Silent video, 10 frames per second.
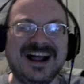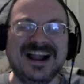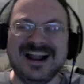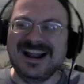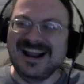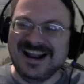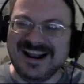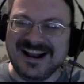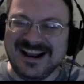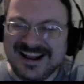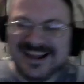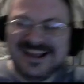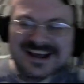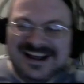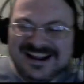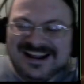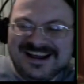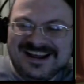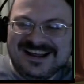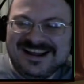to protest environmental
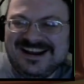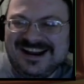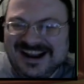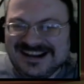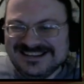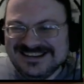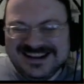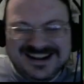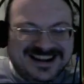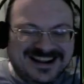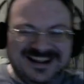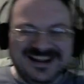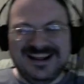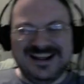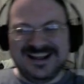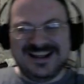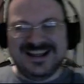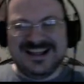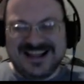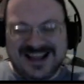damage. I didn't want to blow up a
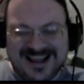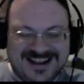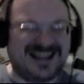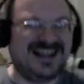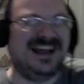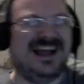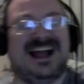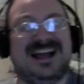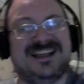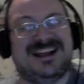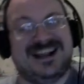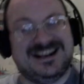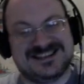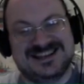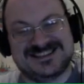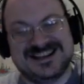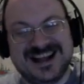reactor. That's